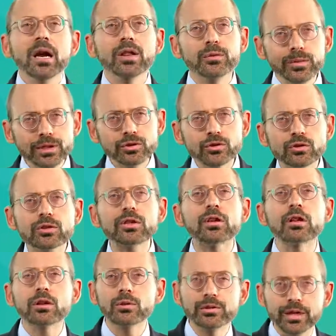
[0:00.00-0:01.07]
The researchers
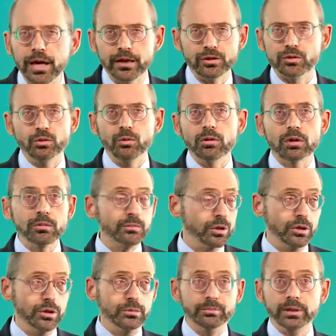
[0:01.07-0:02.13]
conclude that sorghum
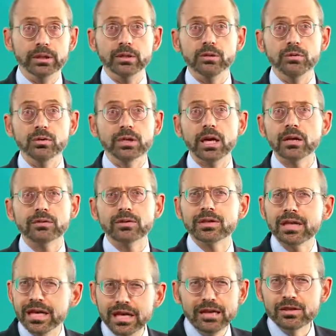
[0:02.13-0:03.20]
could be used as
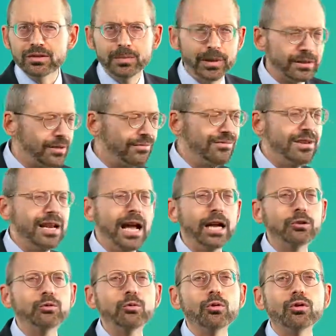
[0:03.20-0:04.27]
an inexpensive
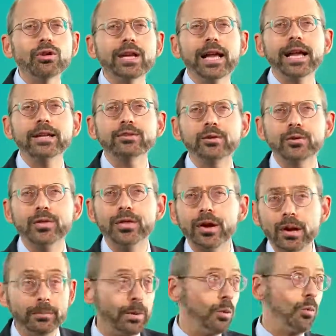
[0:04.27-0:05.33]
natural cancer
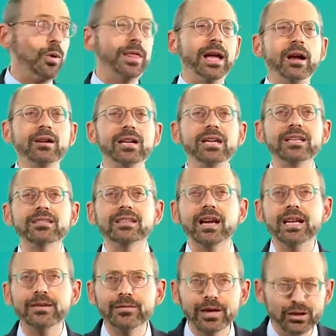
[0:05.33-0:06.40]
therapy without any
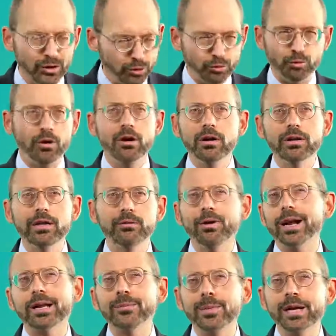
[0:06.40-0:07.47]
side effects, strongly
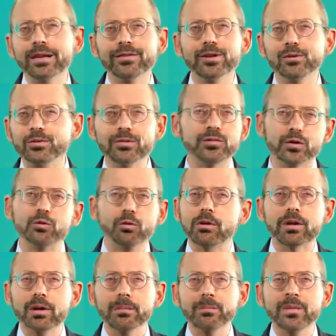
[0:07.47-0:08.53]
recommending the use of
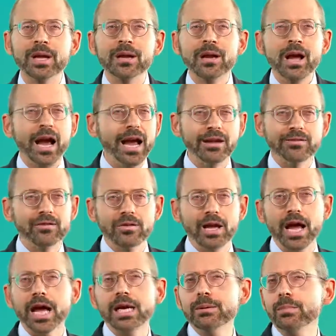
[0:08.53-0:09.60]
sorghum as an
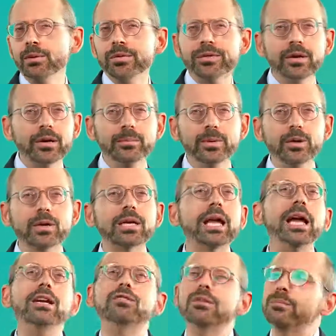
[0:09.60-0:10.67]
edible therapeutic
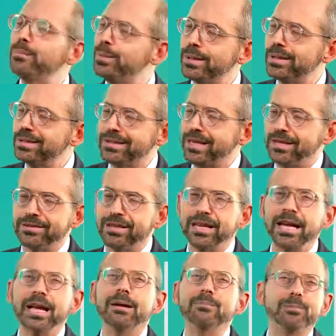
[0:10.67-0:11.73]
agent possessing